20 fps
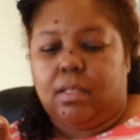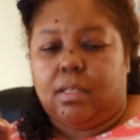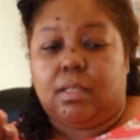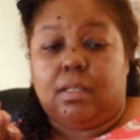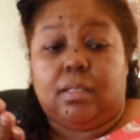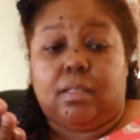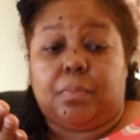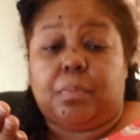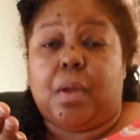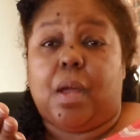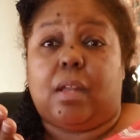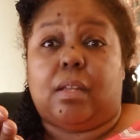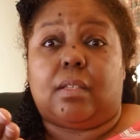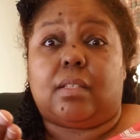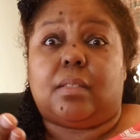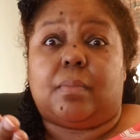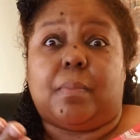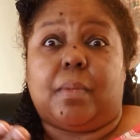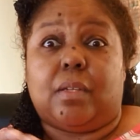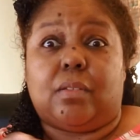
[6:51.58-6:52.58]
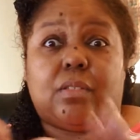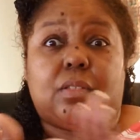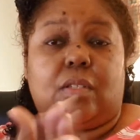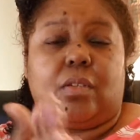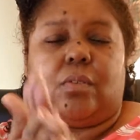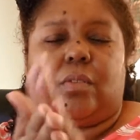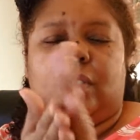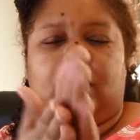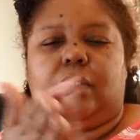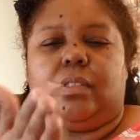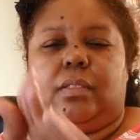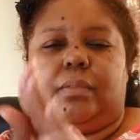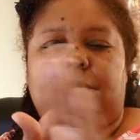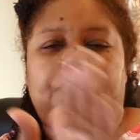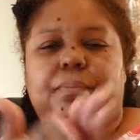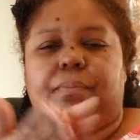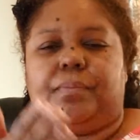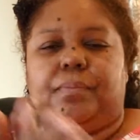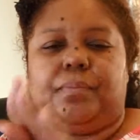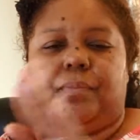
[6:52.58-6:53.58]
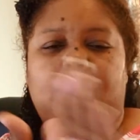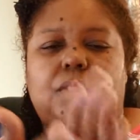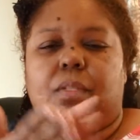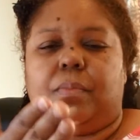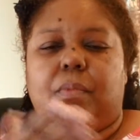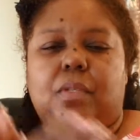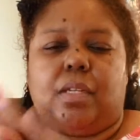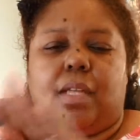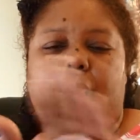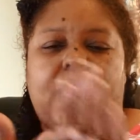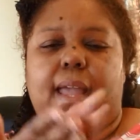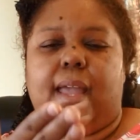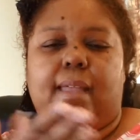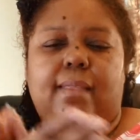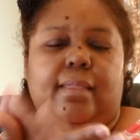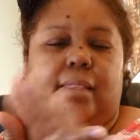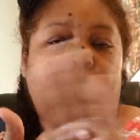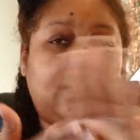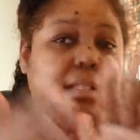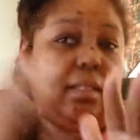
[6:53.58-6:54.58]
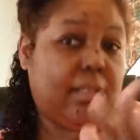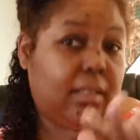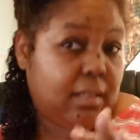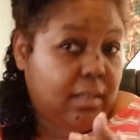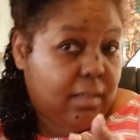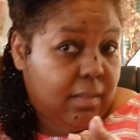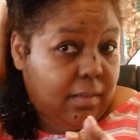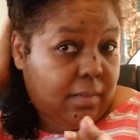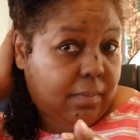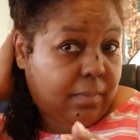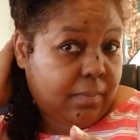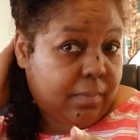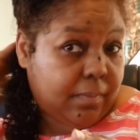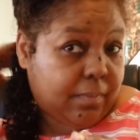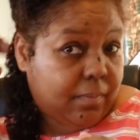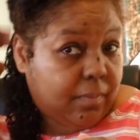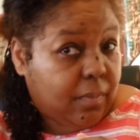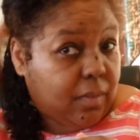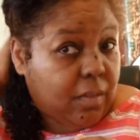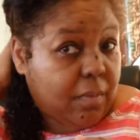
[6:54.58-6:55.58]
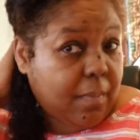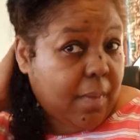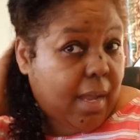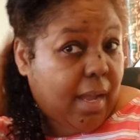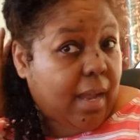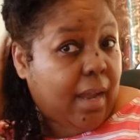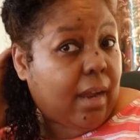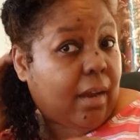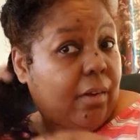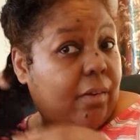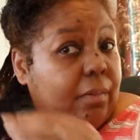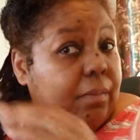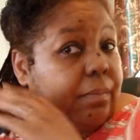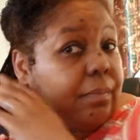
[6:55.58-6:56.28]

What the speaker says: This product smells so good. So I'm going to add this to my hair.